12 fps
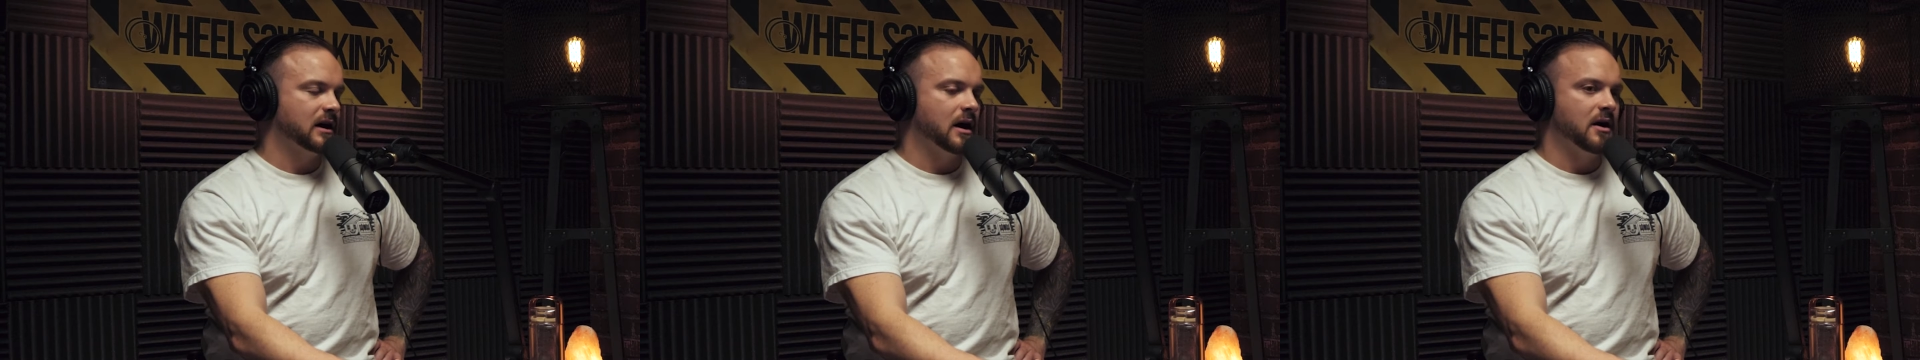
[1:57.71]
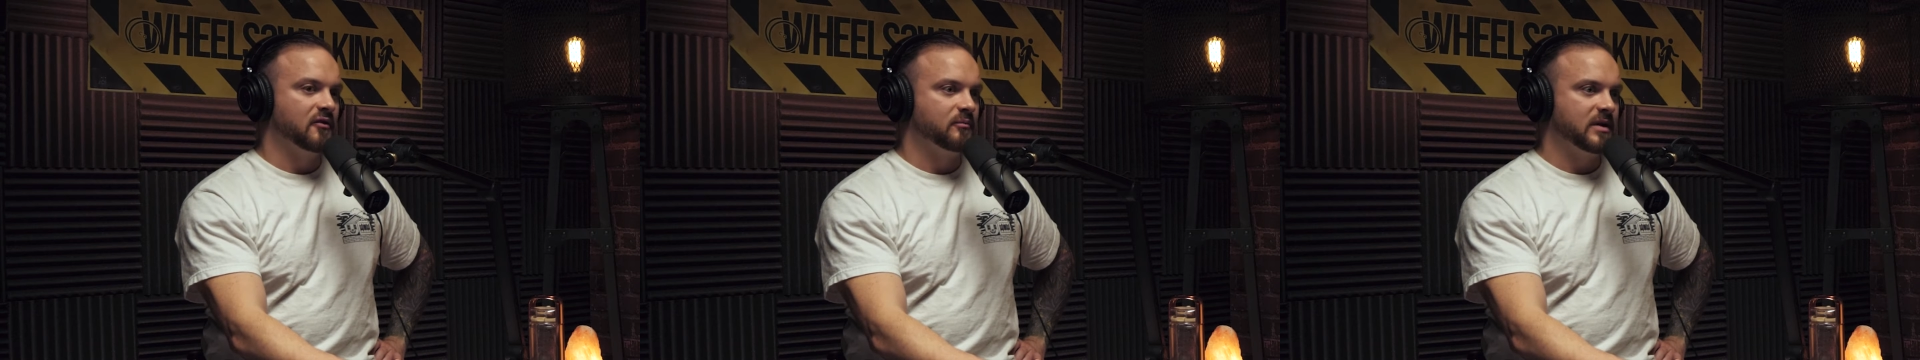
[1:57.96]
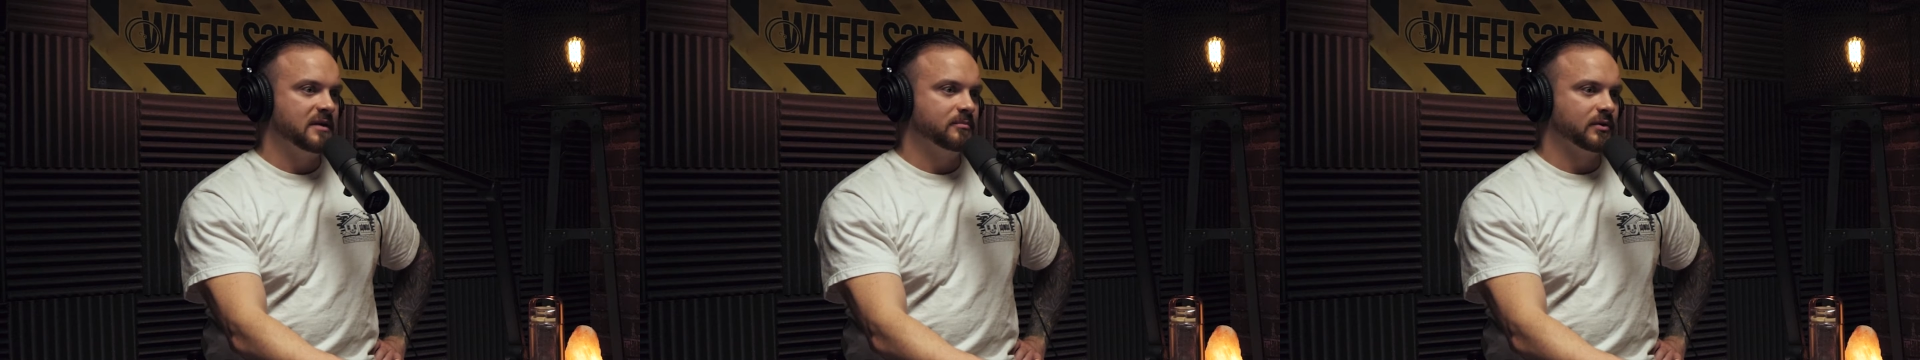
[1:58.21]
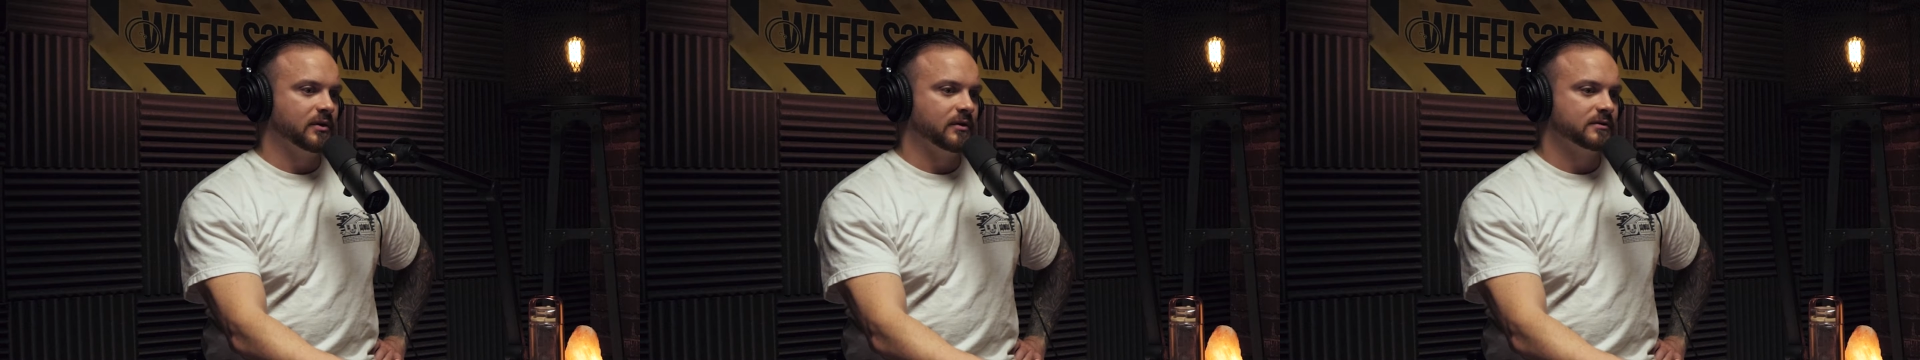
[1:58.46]
of
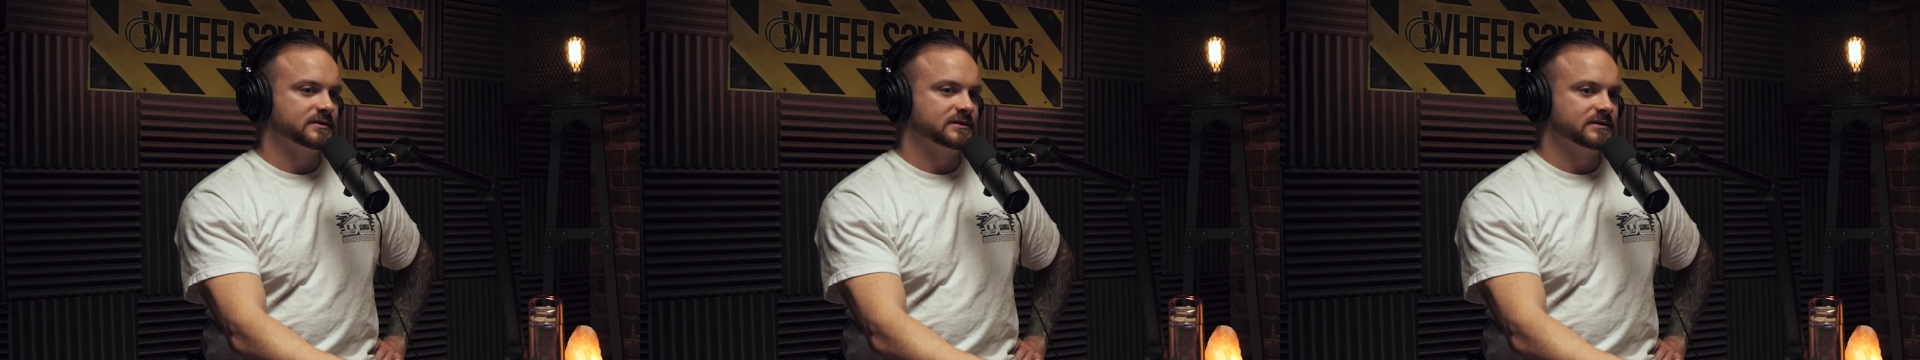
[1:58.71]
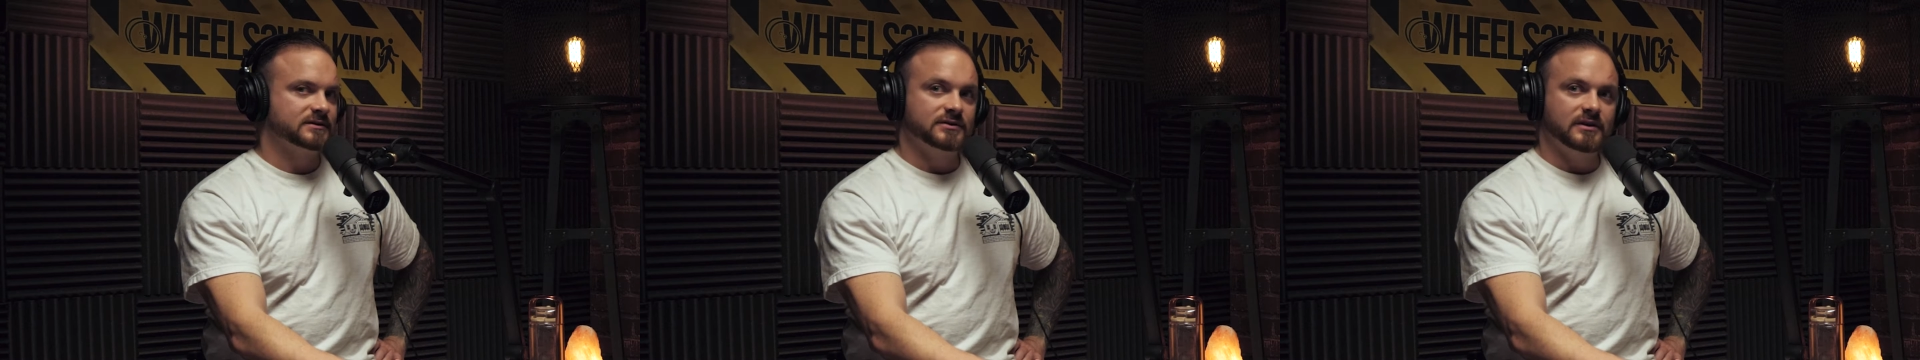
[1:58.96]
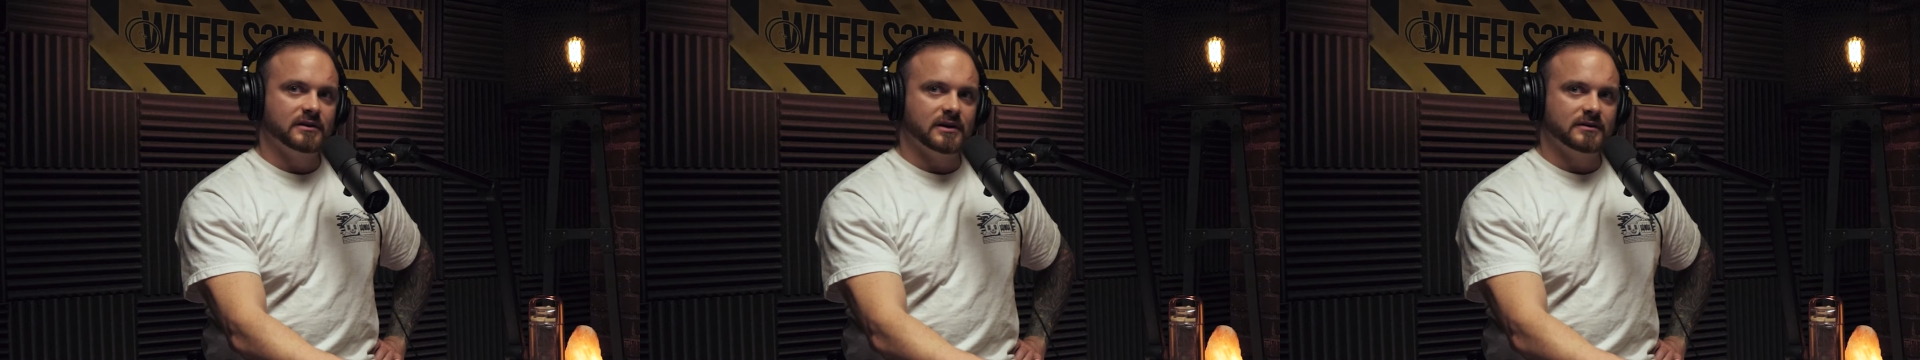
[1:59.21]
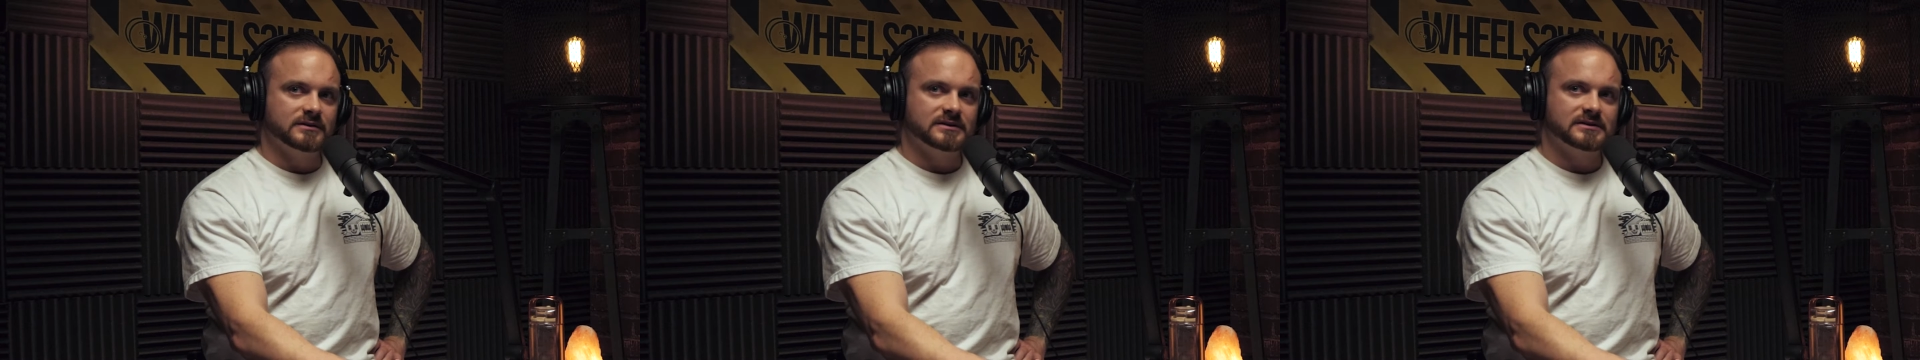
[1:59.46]
people's student
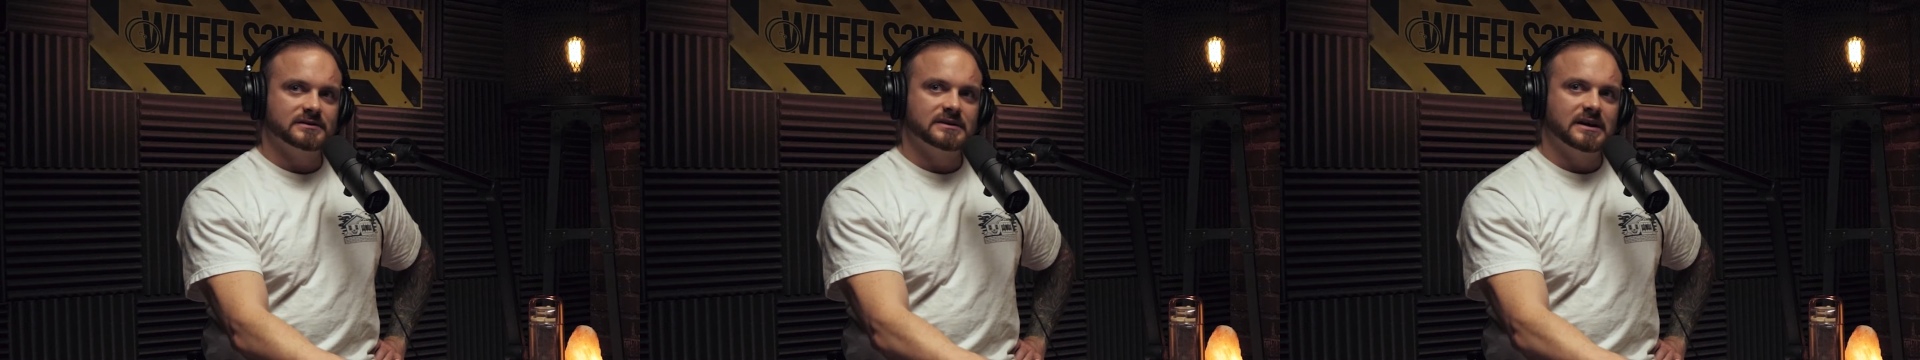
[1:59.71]
loans,